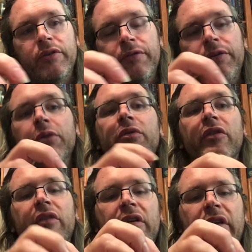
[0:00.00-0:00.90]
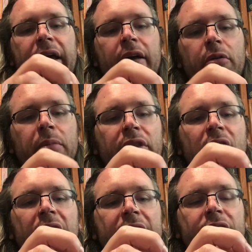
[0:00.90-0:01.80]
diffuses it down, but the
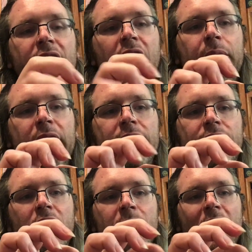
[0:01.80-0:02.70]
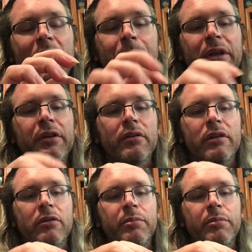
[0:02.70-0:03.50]
light is coming from up here a little